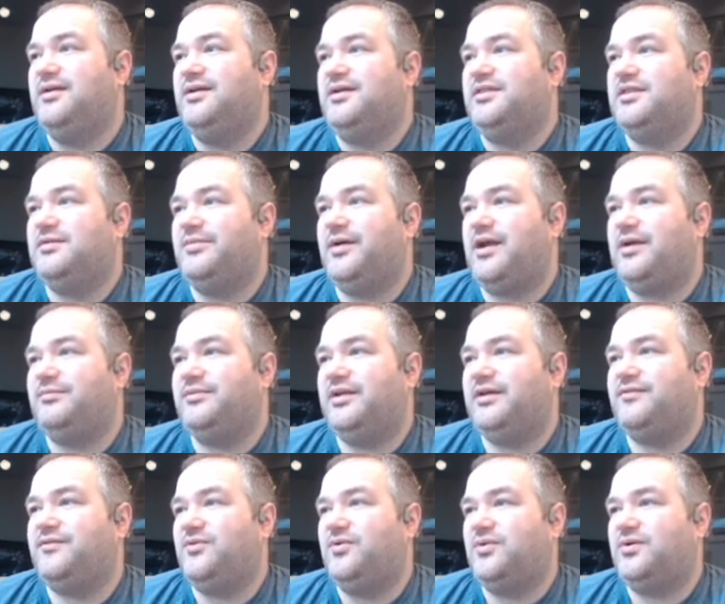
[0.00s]
The bottom
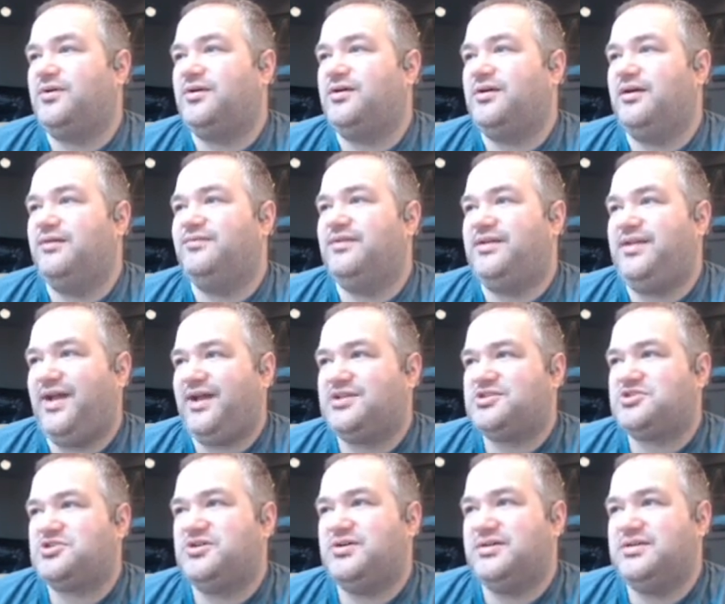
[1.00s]
left corner of a
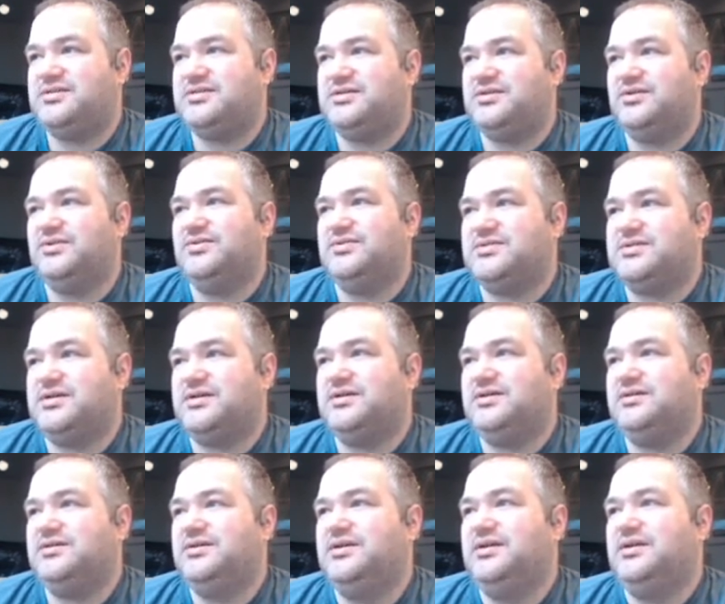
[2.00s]
texture is 0,
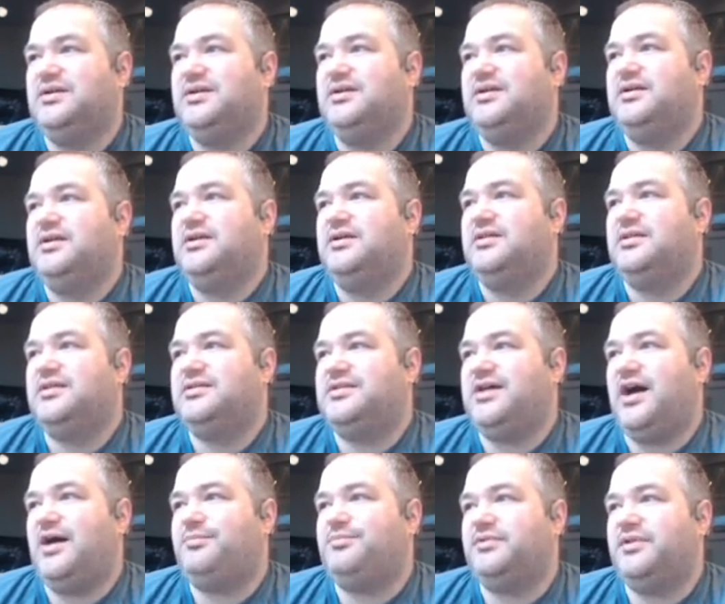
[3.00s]
0. The
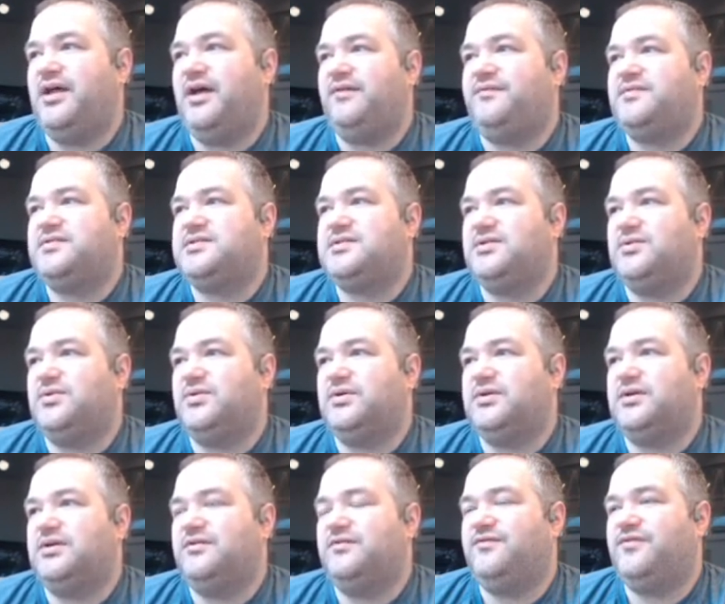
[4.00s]
top left
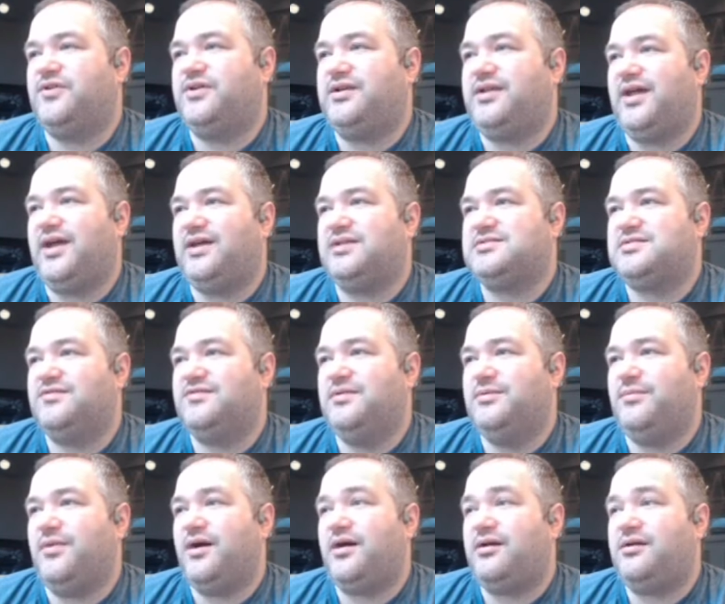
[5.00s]
vertex of
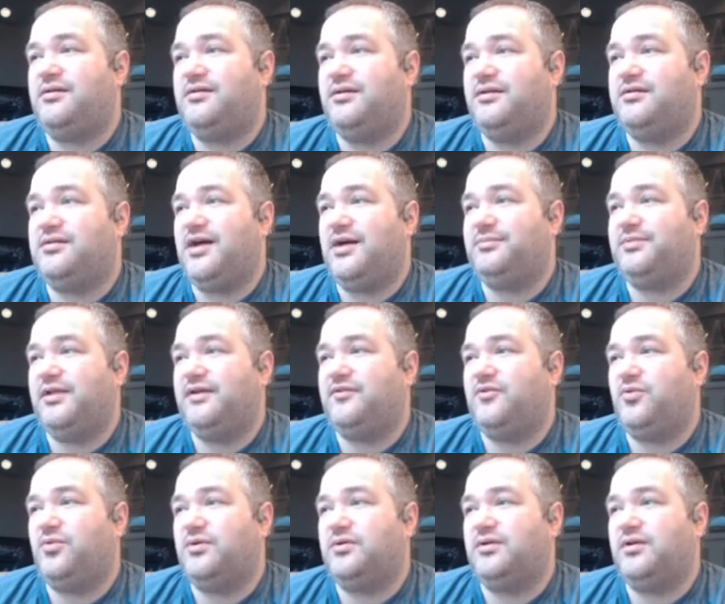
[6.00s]
the monitor, your top
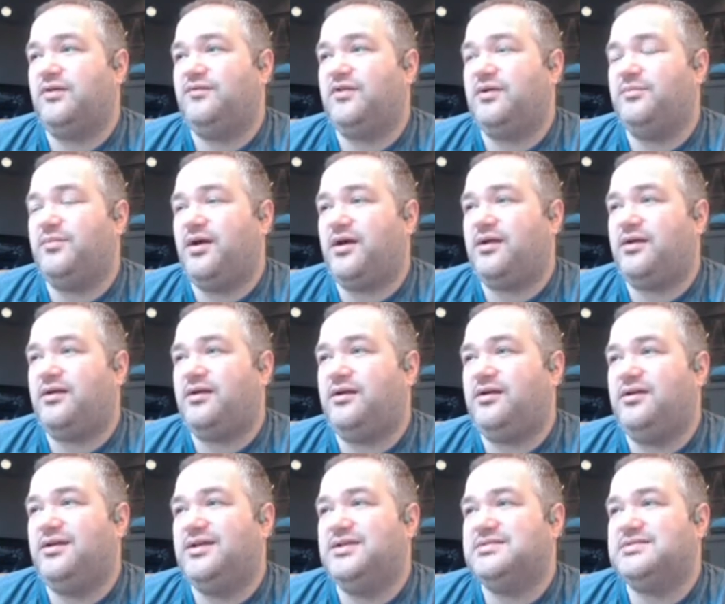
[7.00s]
left coordinate of your
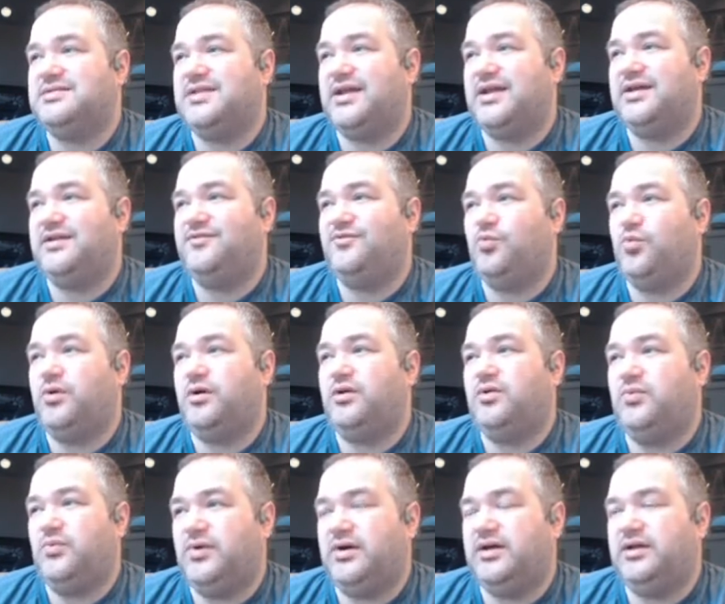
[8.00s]
monitor is
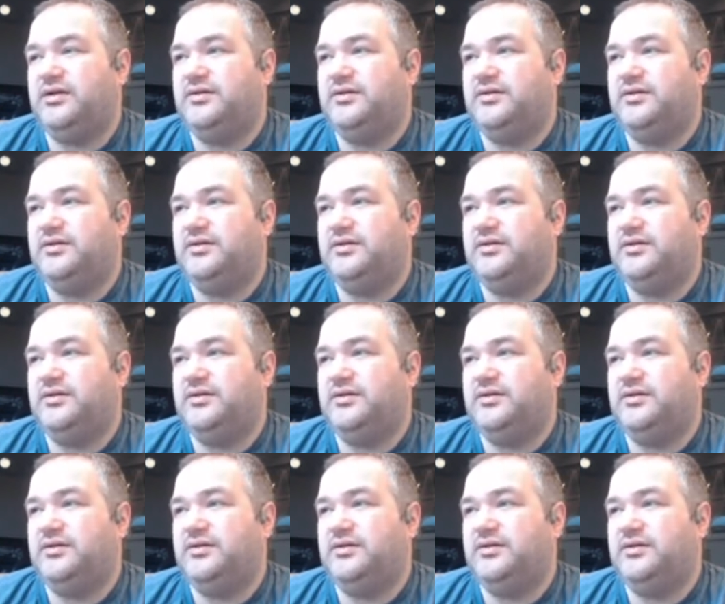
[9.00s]
-1, 1.